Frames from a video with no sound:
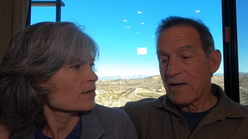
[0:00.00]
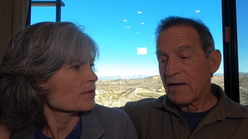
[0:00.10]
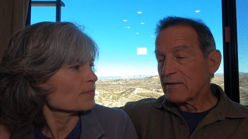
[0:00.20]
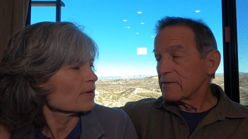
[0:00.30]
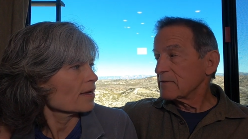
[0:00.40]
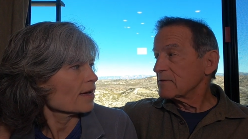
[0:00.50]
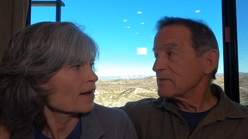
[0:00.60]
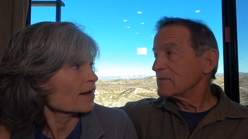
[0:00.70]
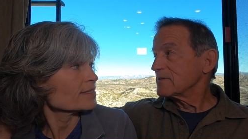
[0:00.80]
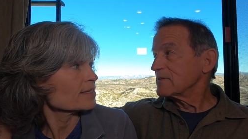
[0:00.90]
Speaker 1: um,
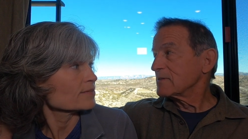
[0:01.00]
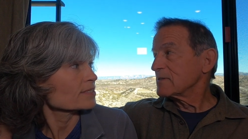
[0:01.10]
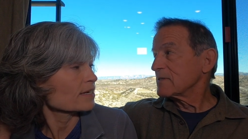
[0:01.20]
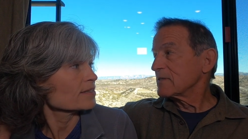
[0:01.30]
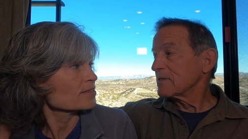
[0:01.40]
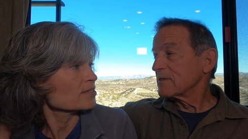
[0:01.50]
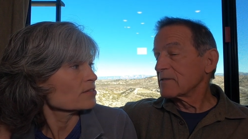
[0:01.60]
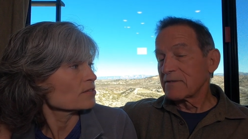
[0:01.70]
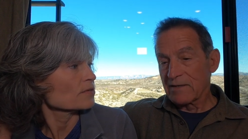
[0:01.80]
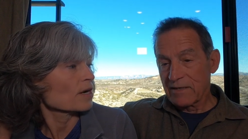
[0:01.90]
I saved a ton
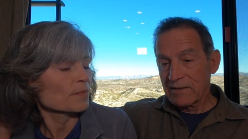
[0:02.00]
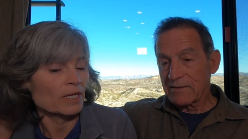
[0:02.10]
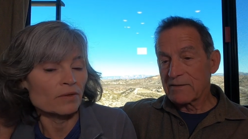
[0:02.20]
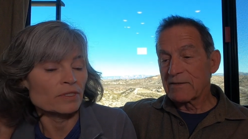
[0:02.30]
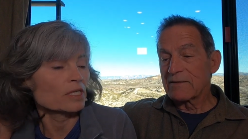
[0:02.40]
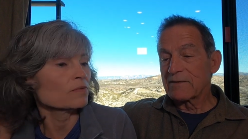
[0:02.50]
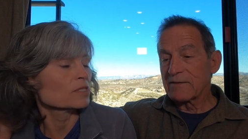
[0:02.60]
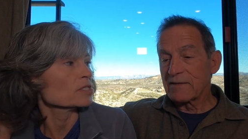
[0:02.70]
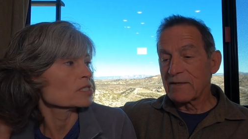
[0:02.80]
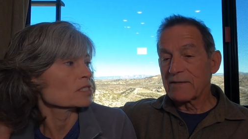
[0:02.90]
too. I mean, it was it
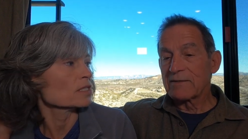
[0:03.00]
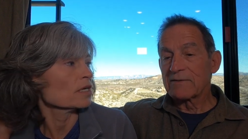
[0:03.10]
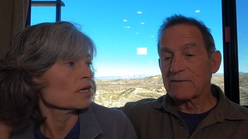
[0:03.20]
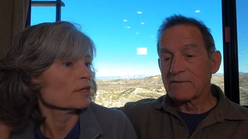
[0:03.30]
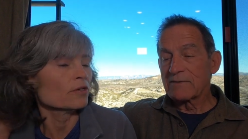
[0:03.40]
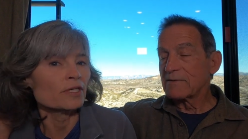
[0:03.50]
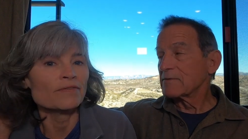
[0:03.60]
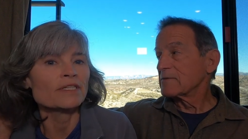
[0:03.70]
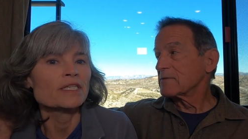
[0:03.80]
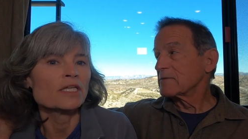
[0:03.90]
was just yeah. you don't
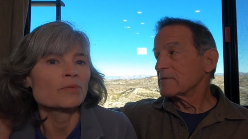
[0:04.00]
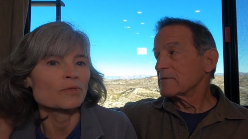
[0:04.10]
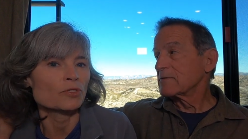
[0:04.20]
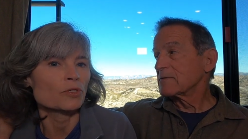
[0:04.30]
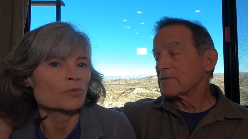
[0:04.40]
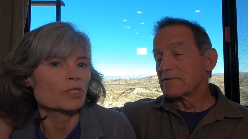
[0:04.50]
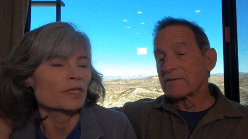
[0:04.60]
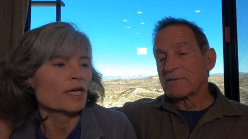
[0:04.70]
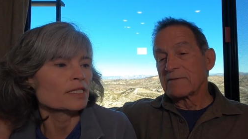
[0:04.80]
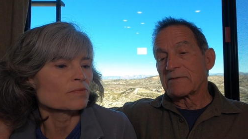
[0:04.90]
even need a prescription.
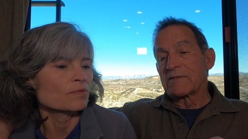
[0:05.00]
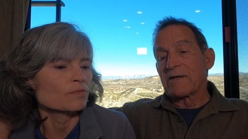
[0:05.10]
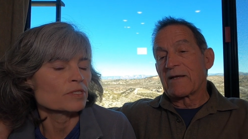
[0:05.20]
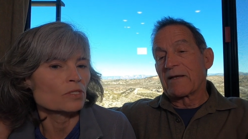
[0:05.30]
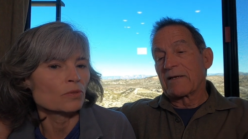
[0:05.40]
That's what was